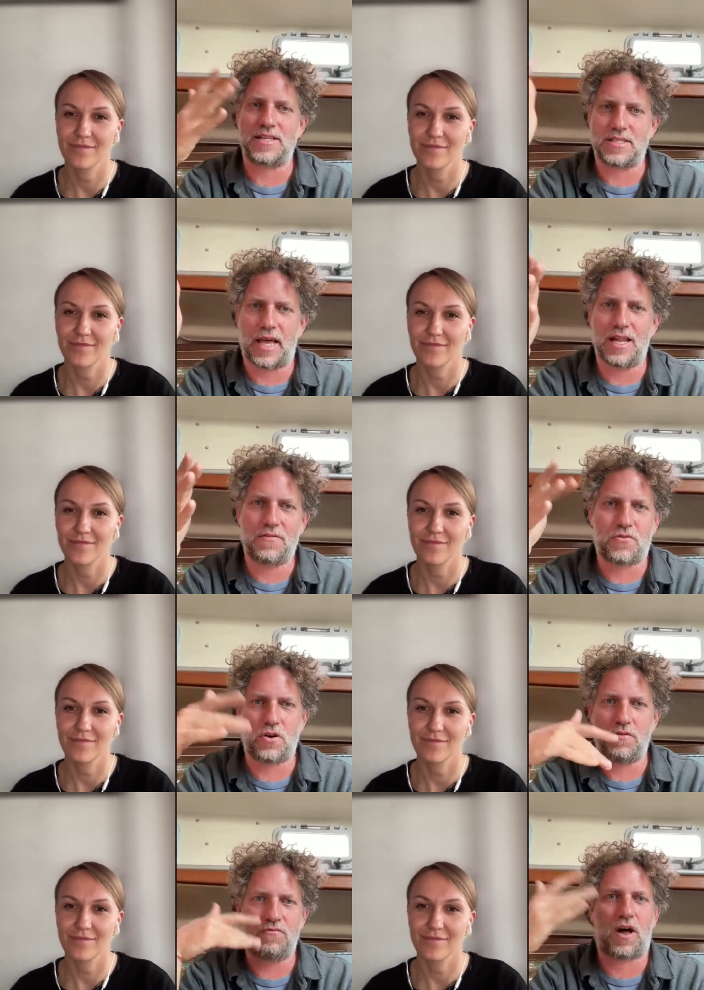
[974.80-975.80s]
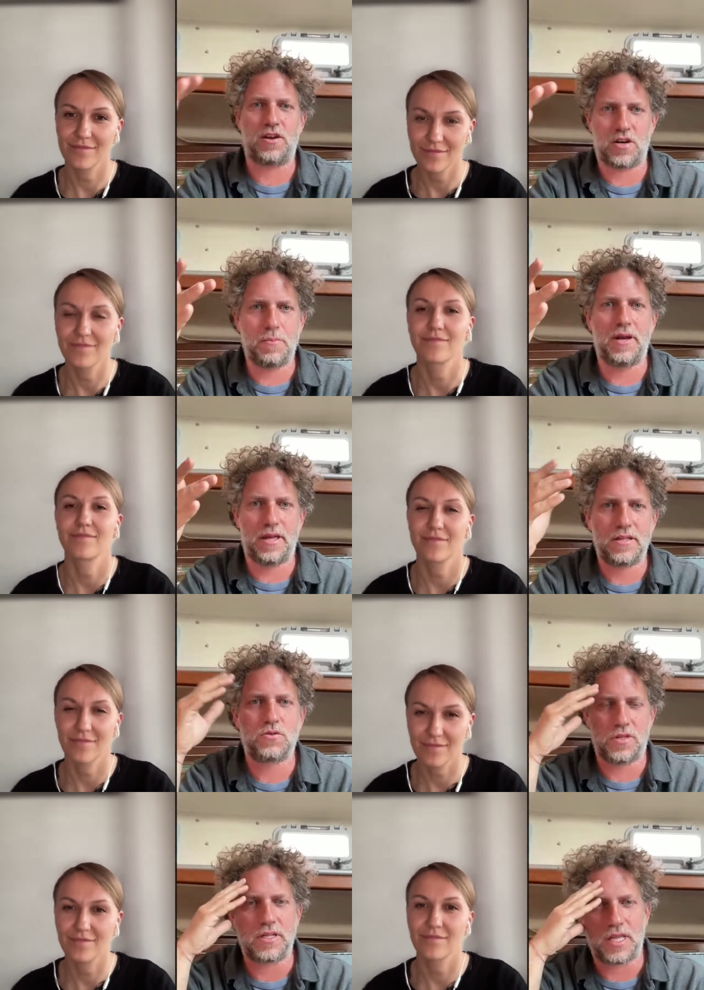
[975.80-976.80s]
Speaker 1: self or vulnerably
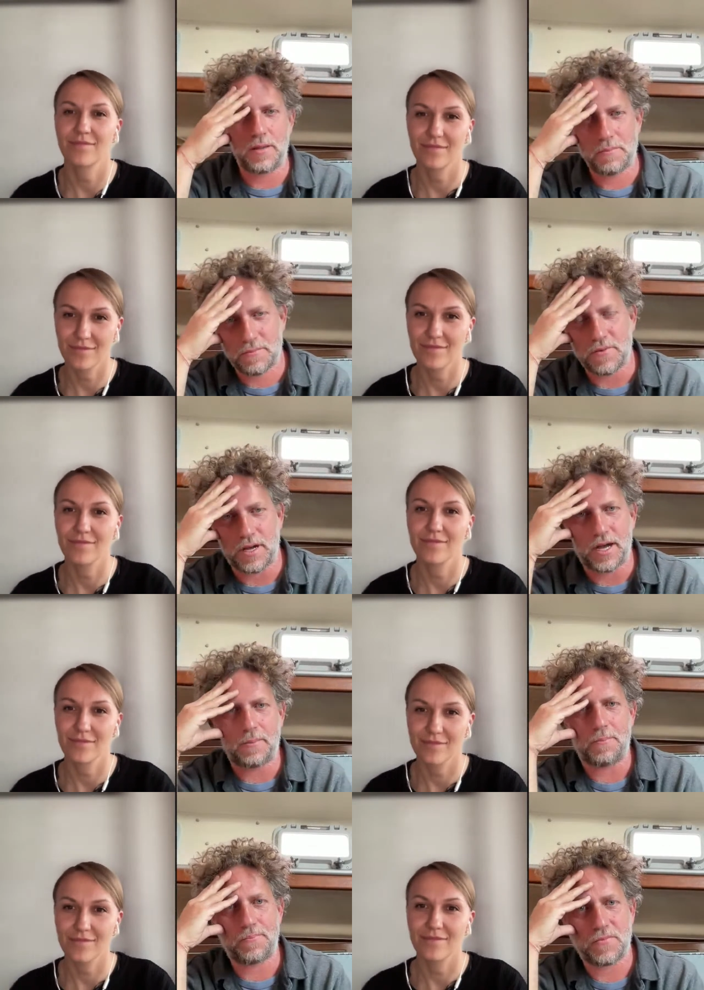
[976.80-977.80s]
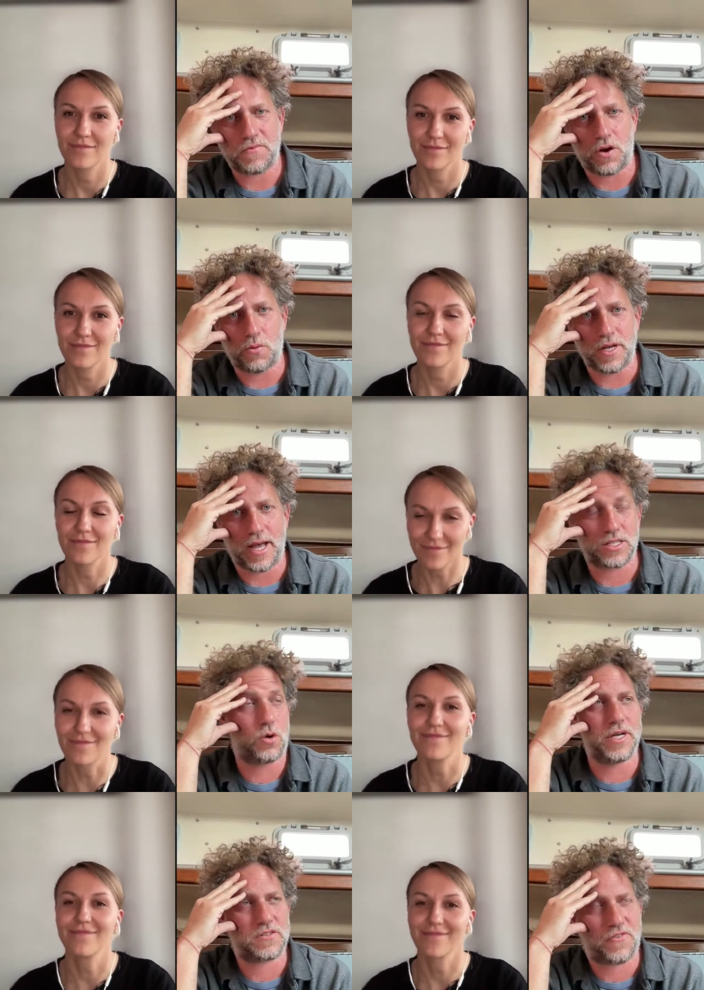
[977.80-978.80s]
to the team um, mm-hmm. has
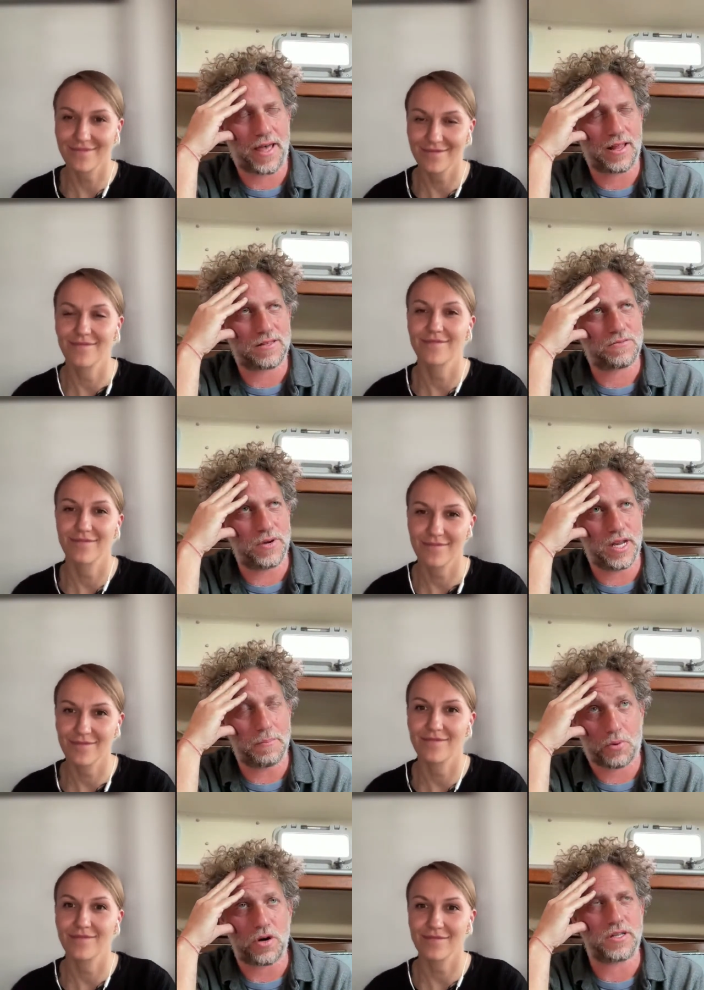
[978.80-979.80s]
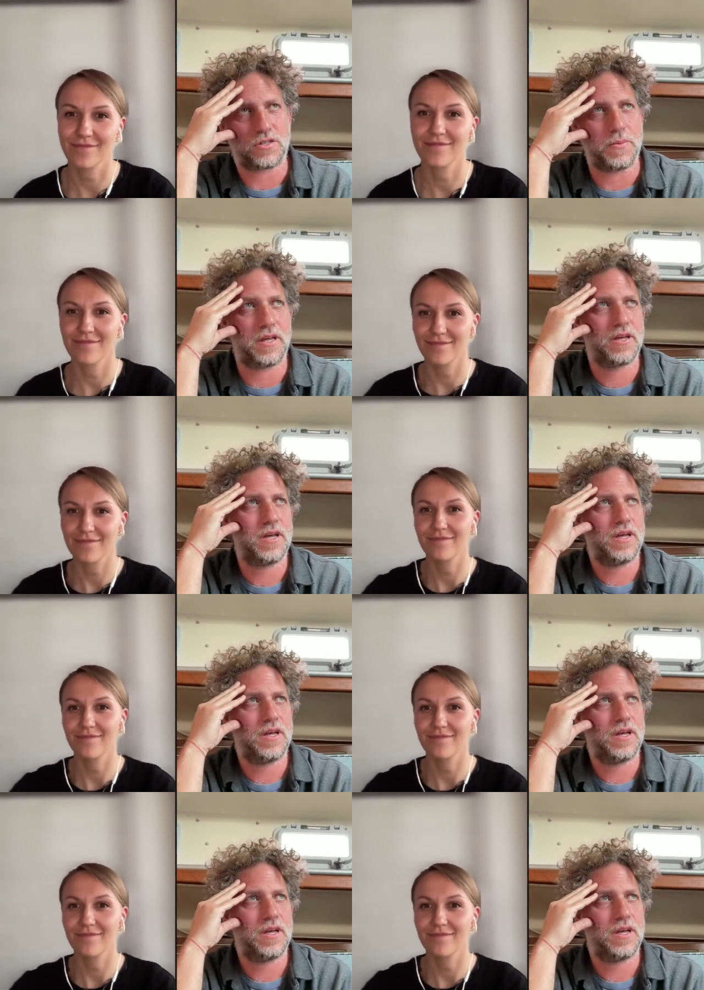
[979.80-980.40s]
always felt really important to me.